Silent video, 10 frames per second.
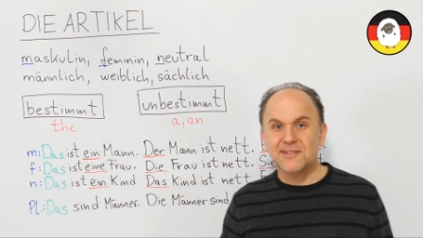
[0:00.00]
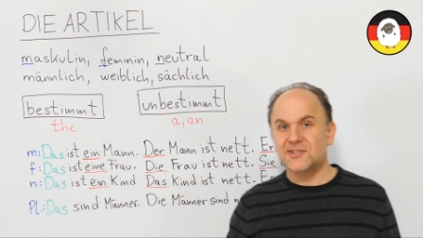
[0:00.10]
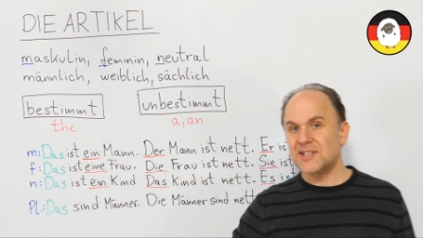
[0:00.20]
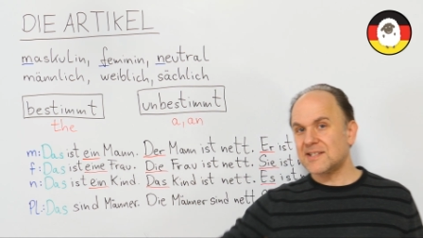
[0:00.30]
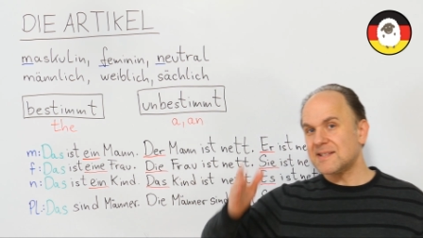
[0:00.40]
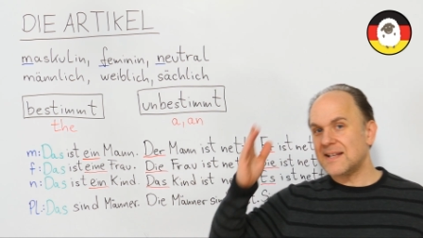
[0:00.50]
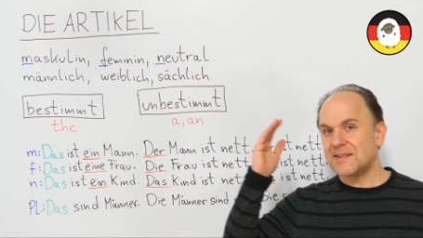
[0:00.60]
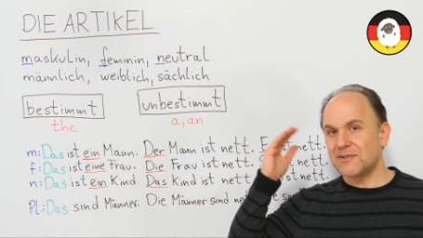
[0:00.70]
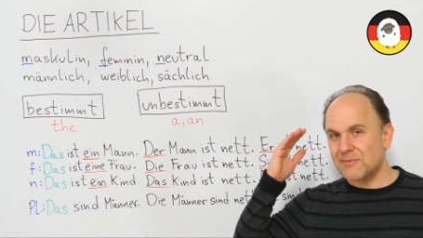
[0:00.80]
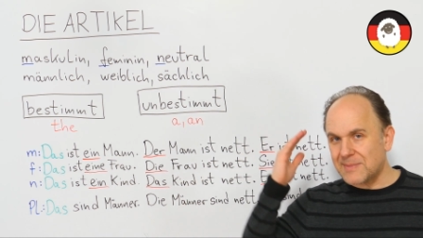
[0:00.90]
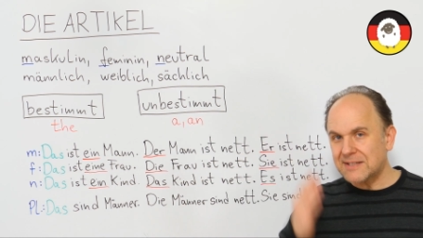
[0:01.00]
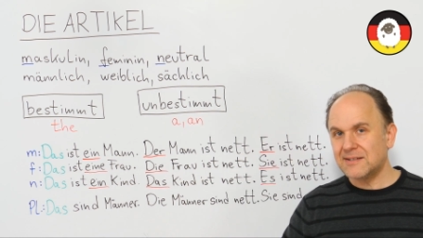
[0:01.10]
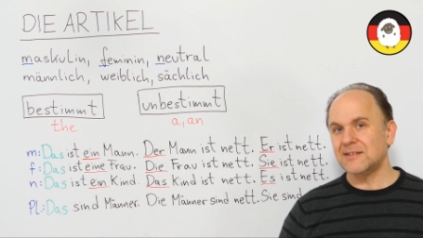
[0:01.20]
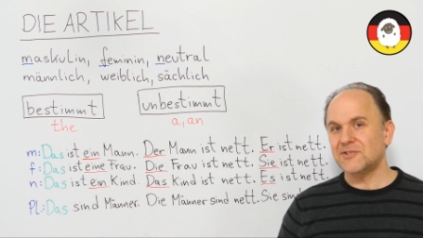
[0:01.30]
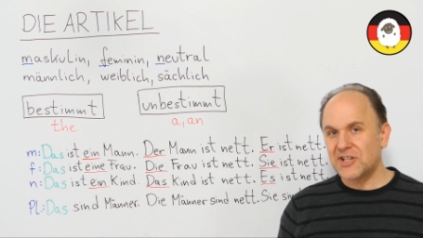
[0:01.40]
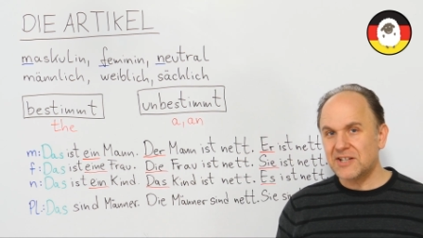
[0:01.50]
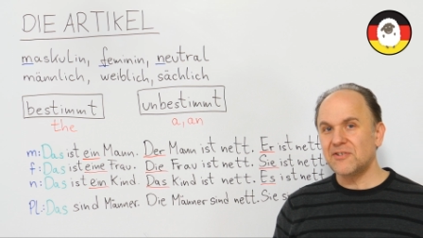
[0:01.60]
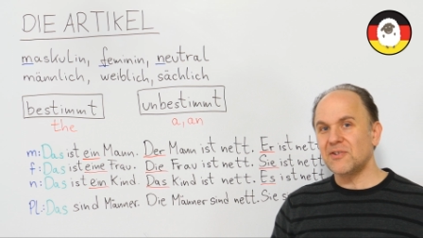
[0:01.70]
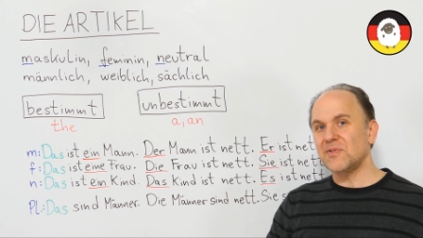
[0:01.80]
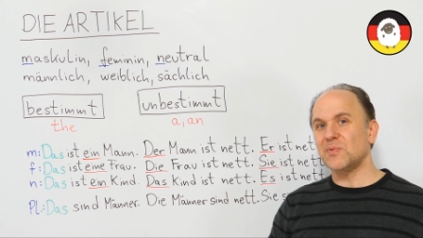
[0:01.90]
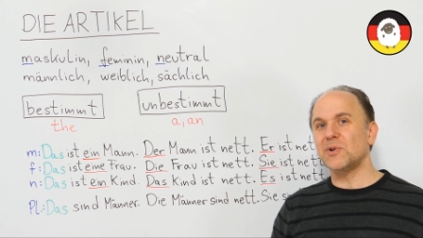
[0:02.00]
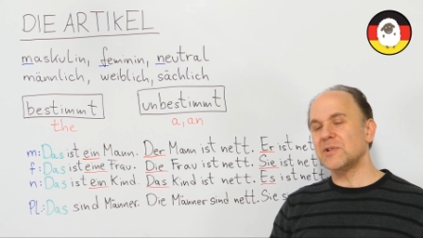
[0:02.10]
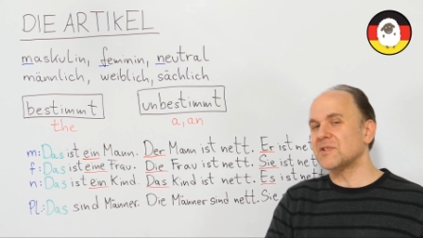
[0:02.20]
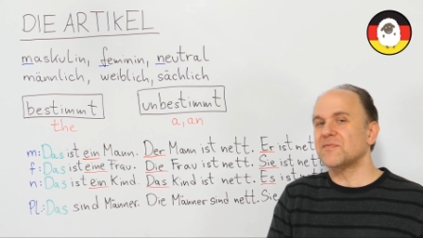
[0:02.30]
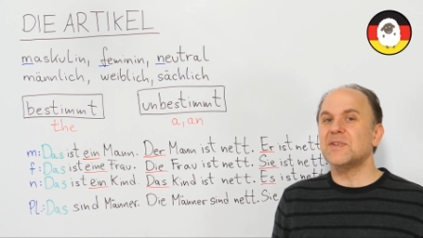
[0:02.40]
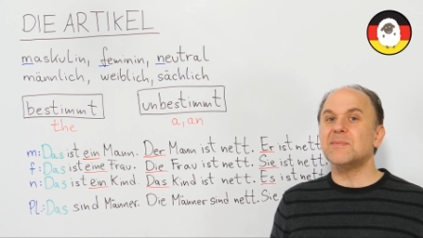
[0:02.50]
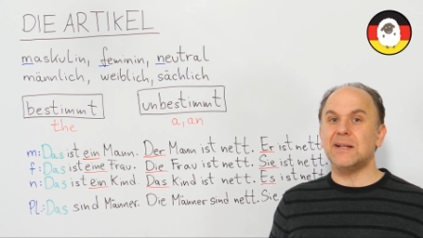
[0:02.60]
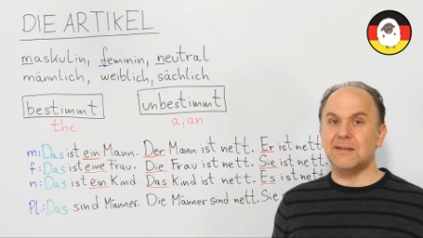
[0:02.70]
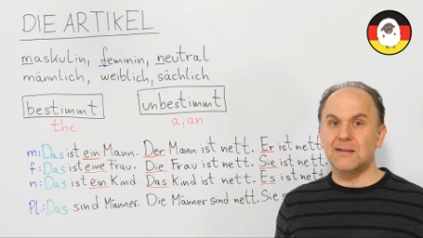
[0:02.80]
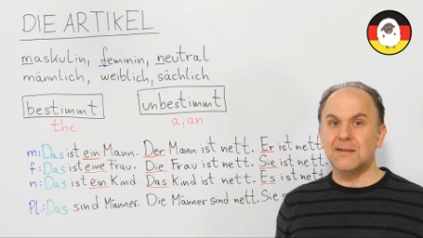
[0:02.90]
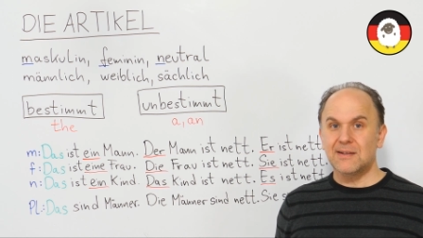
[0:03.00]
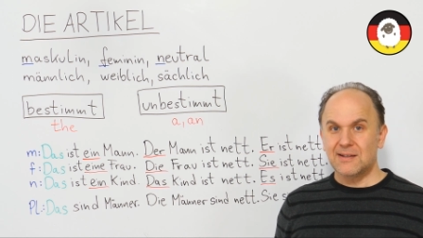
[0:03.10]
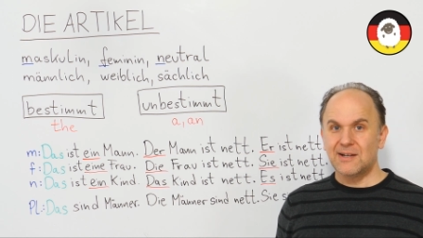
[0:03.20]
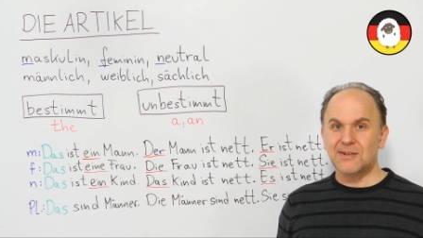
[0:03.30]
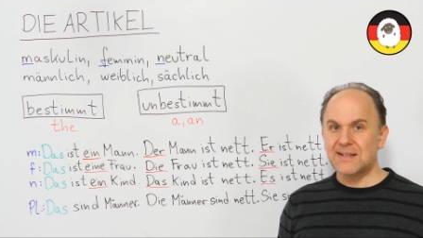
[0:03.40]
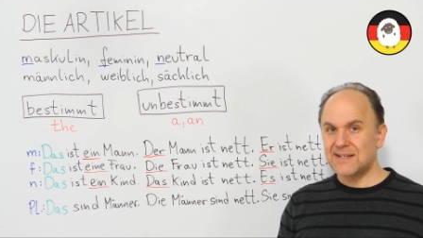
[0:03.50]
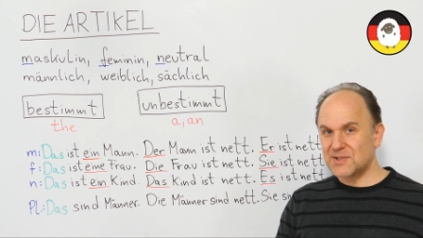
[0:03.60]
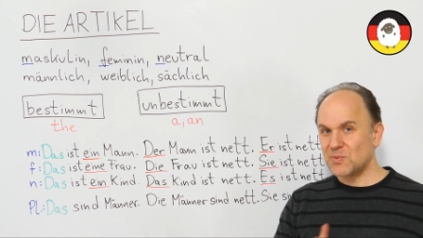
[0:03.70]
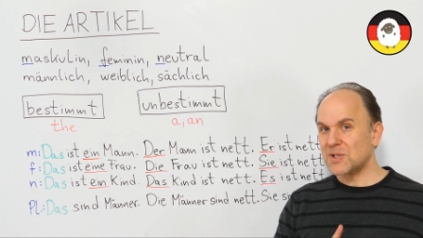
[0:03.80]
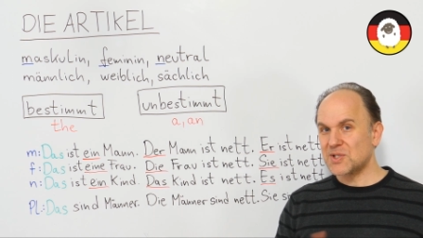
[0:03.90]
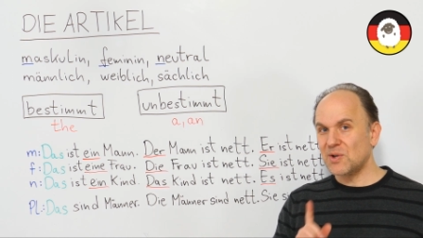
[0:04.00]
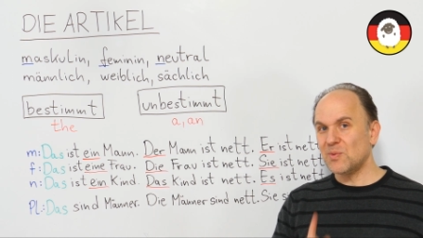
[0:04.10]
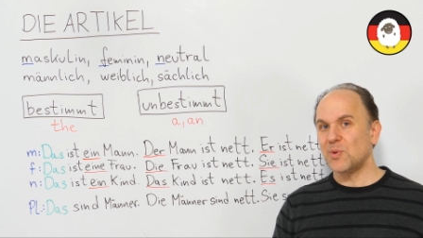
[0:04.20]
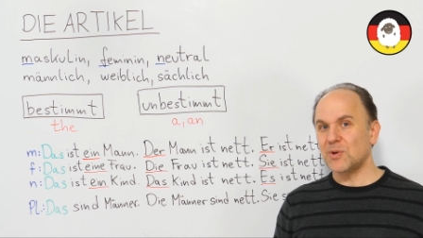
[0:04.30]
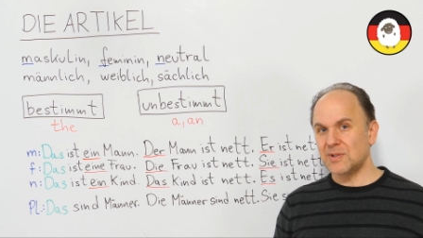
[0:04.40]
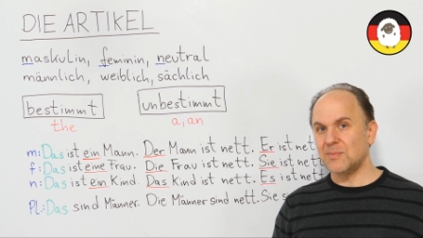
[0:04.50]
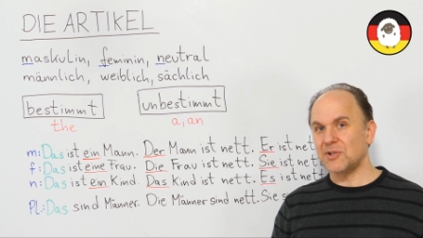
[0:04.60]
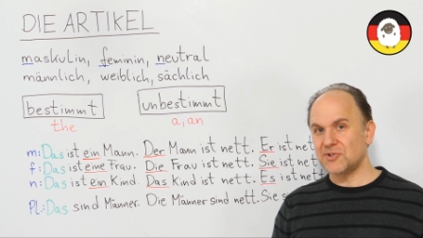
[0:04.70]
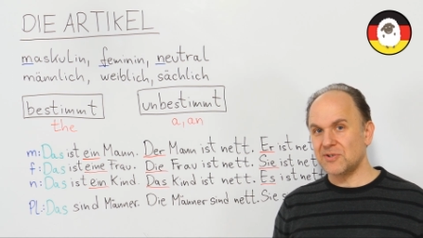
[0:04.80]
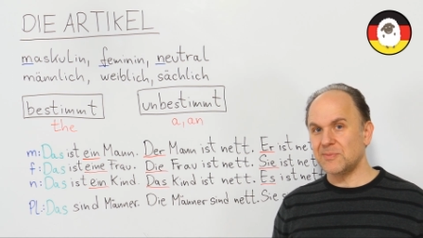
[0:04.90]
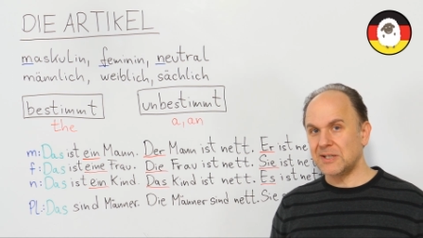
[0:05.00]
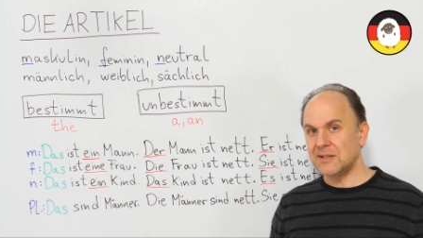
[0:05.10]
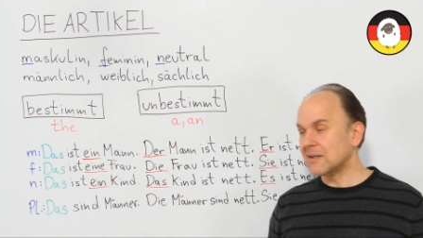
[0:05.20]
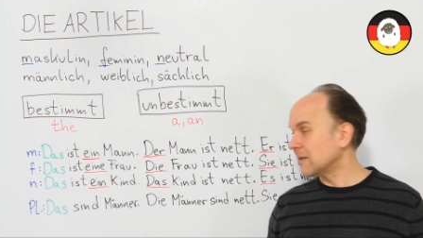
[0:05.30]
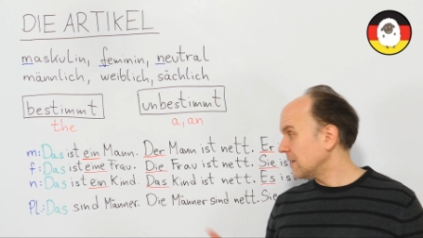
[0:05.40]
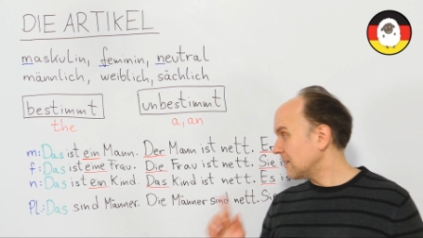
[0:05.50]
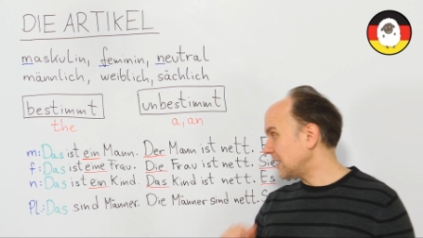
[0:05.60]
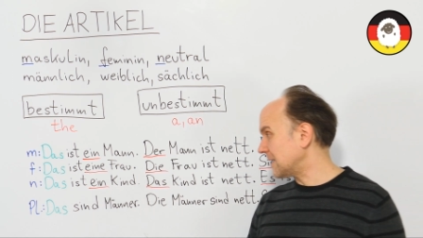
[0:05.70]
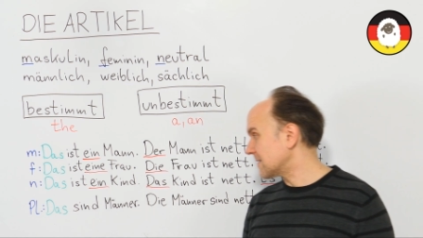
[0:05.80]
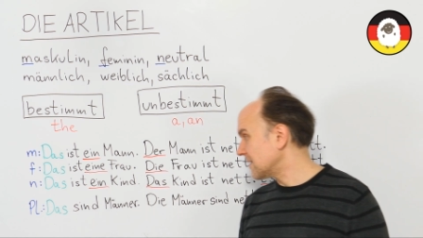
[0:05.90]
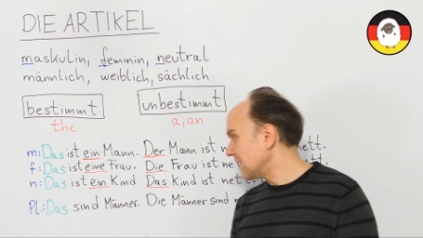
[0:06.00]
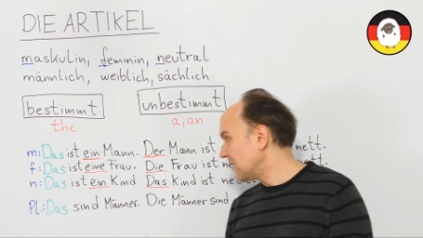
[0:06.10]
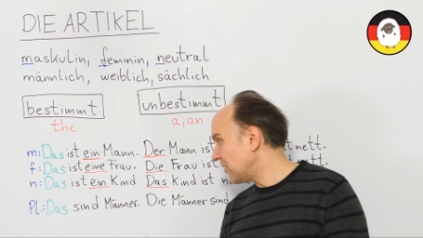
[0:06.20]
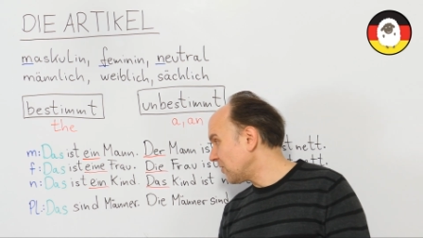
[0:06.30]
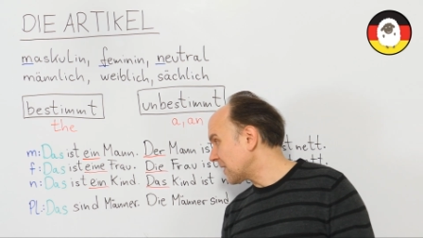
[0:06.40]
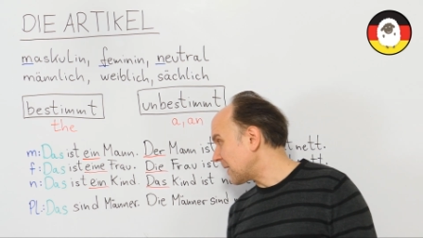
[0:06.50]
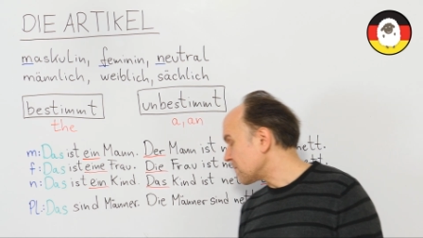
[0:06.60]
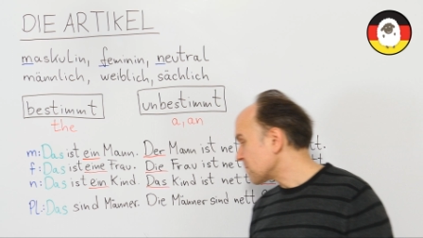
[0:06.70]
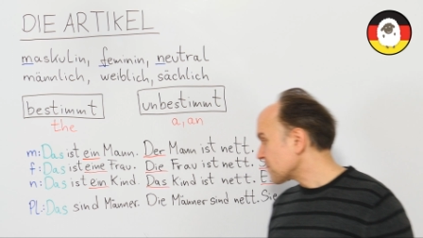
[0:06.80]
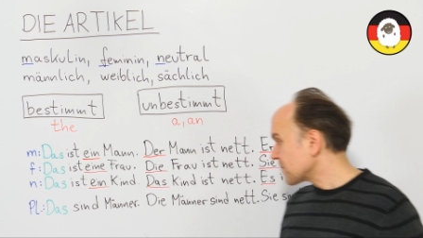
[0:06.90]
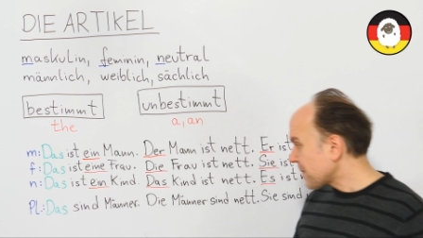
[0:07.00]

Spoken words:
It's just that the grammatical gender of the word is female. Okay, that's what's so important about German. Yes. Okay.